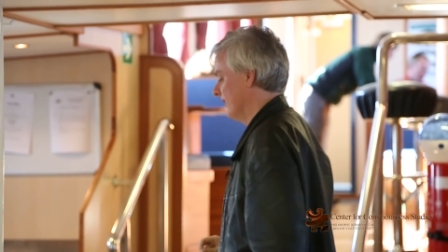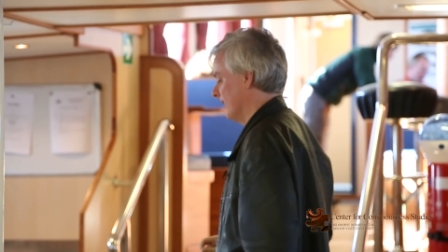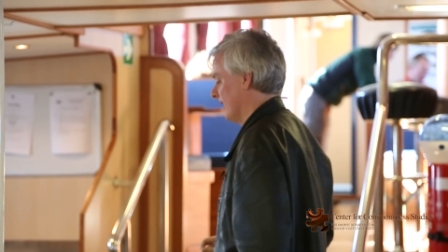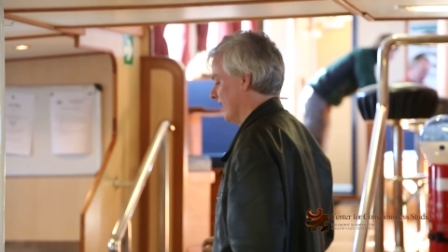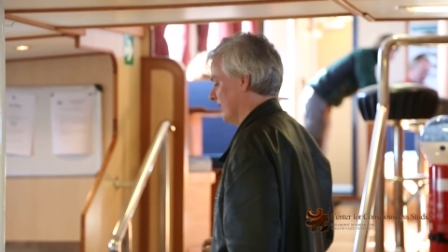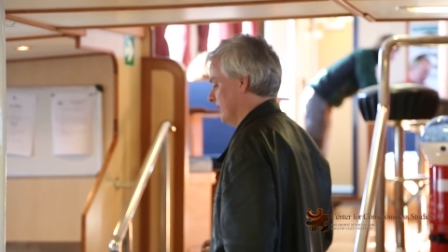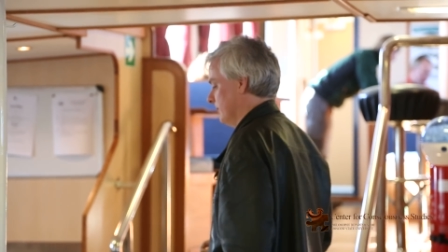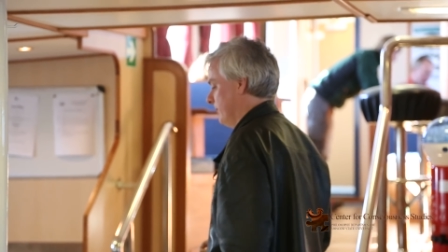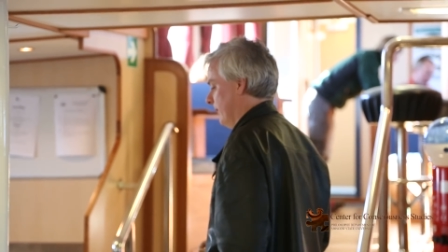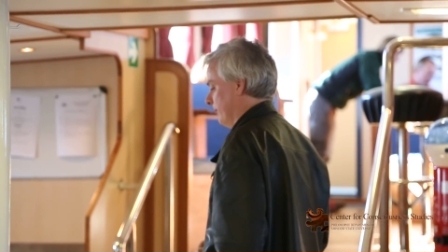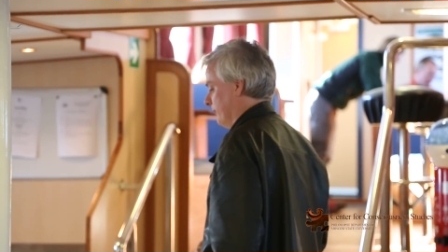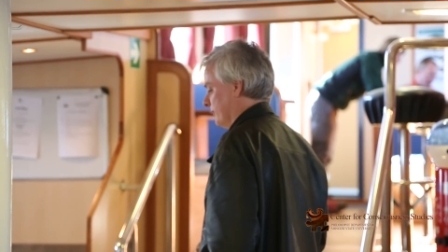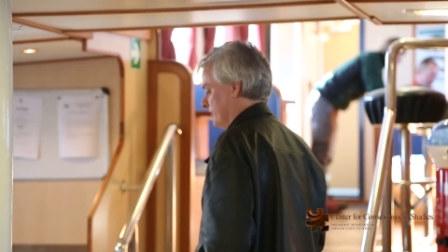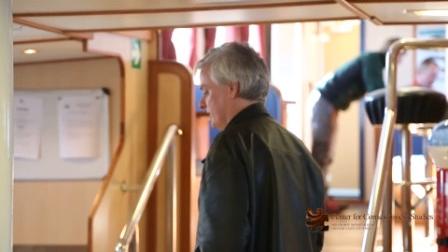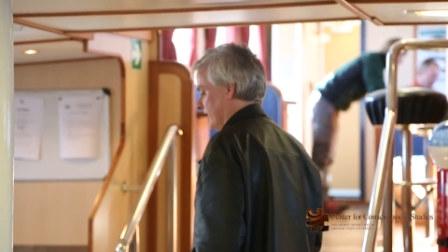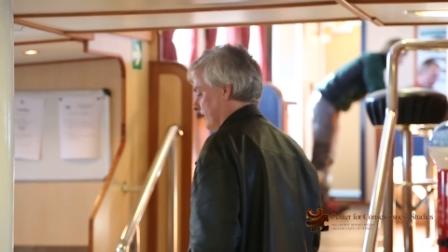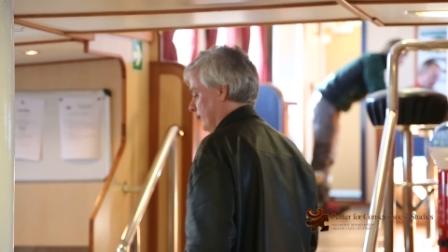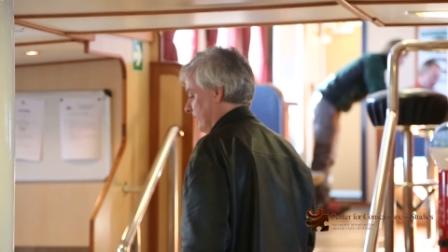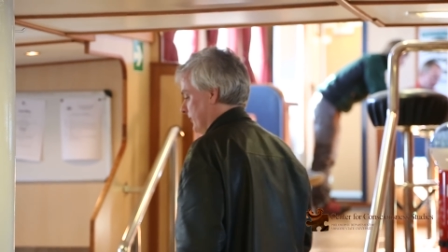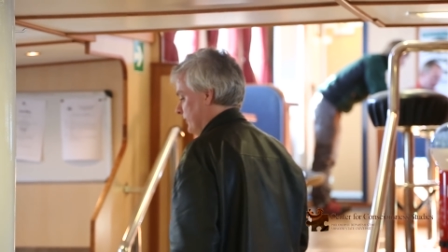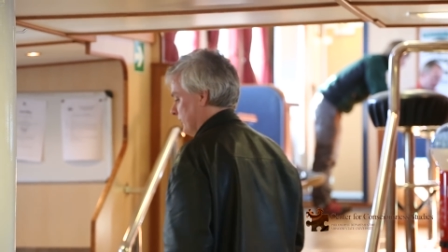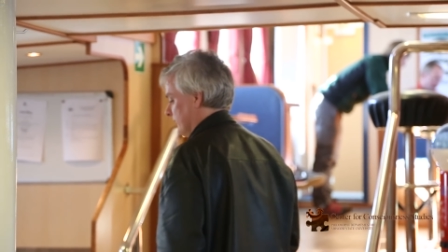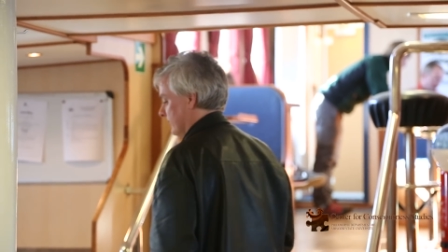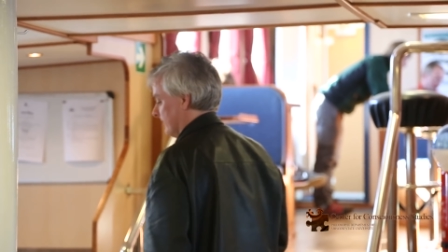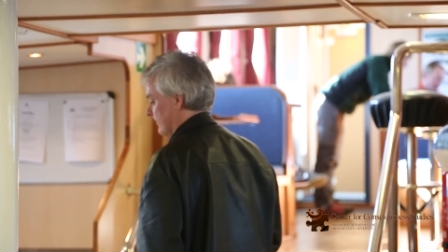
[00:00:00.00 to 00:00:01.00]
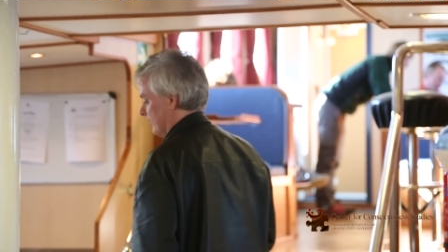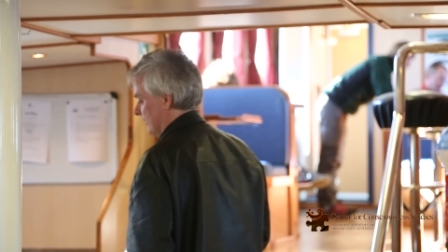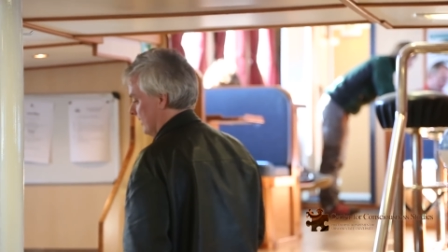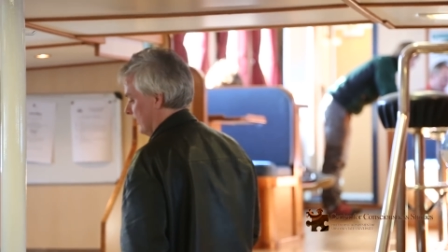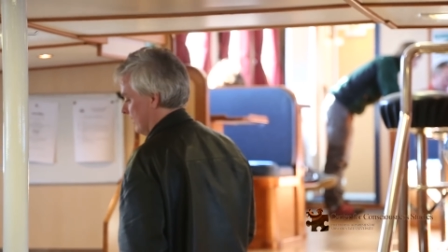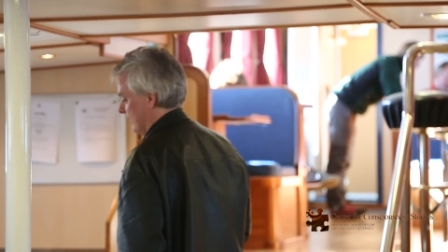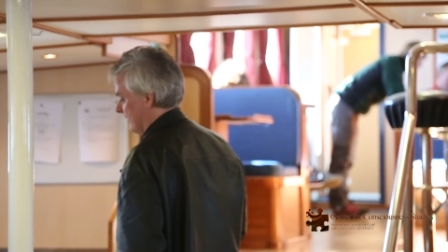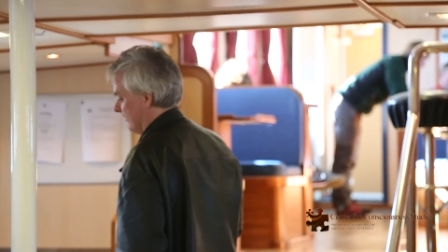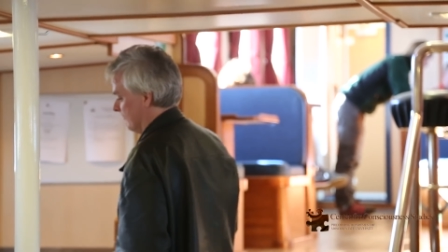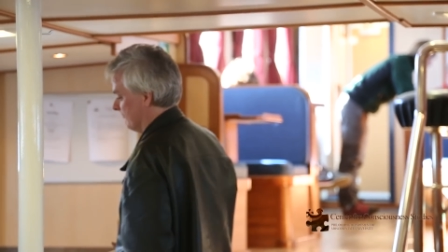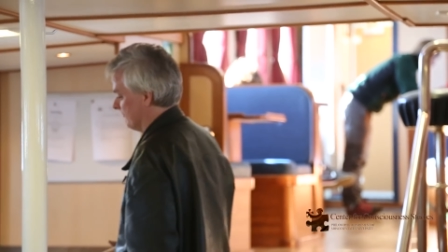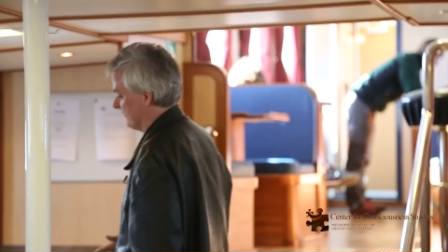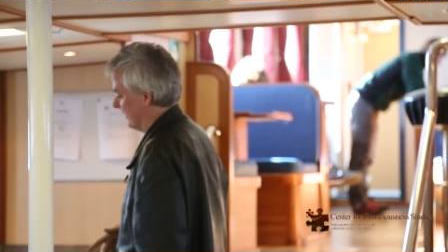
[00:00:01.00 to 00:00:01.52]
other people think
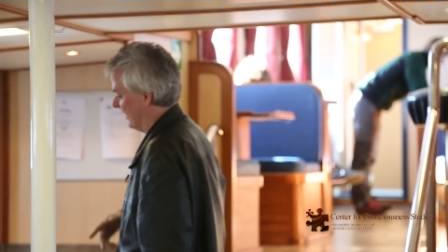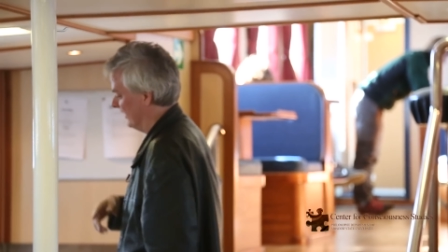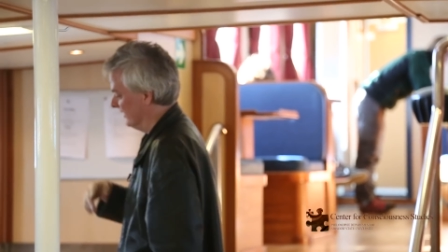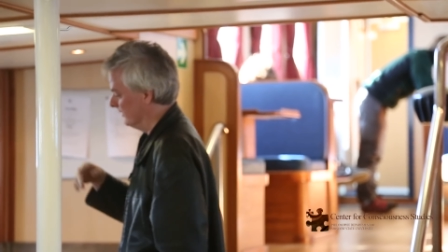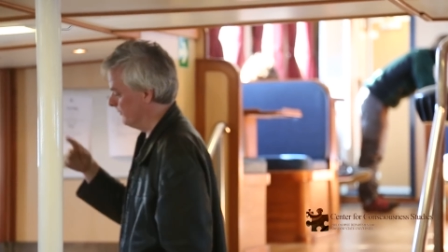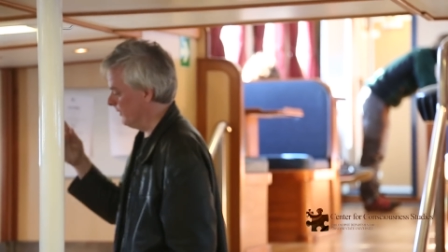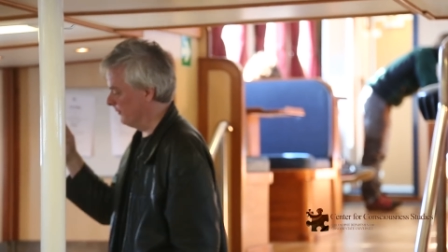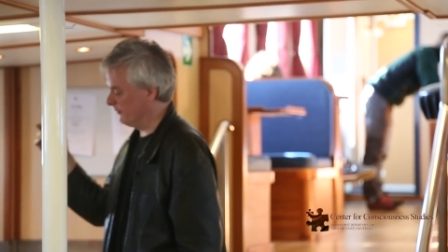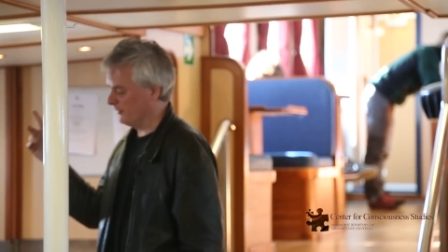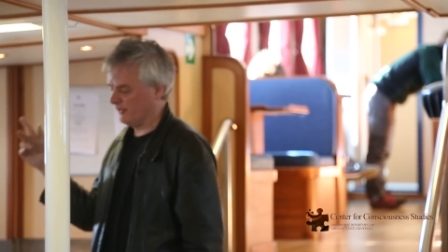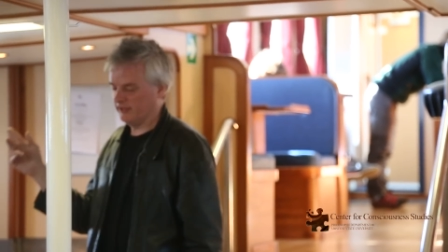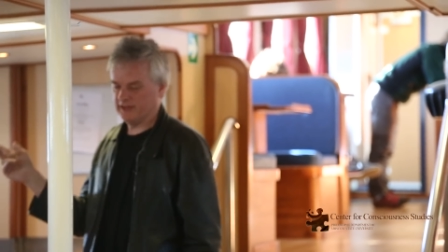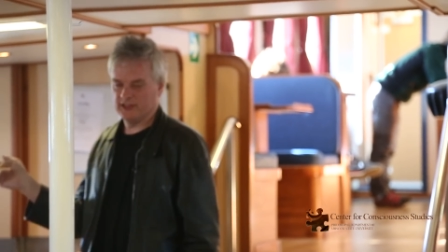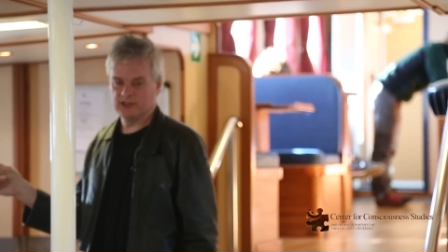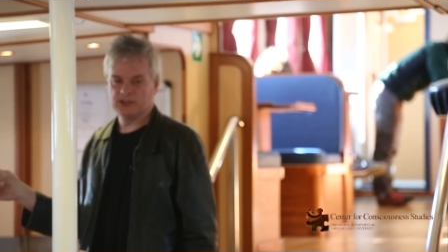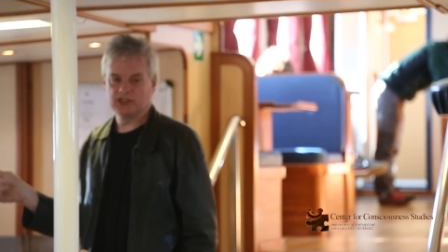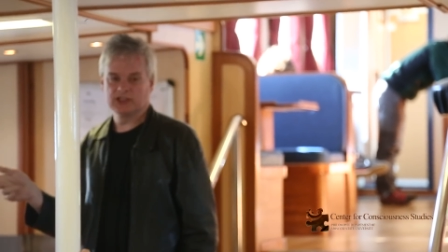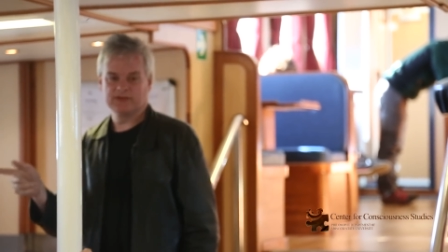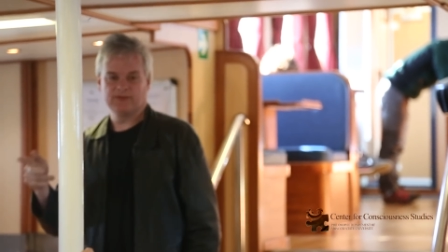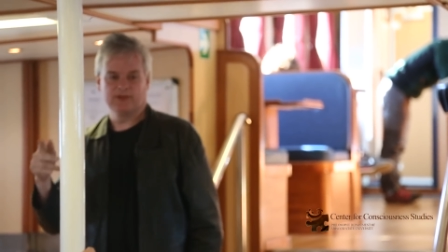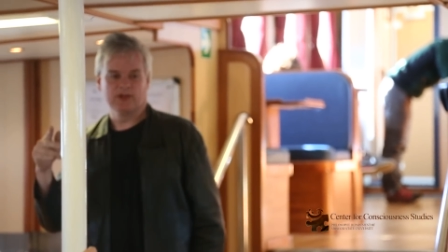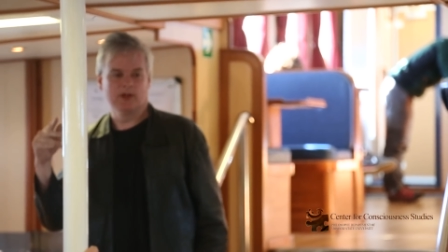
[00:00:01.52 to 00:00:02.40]
there's just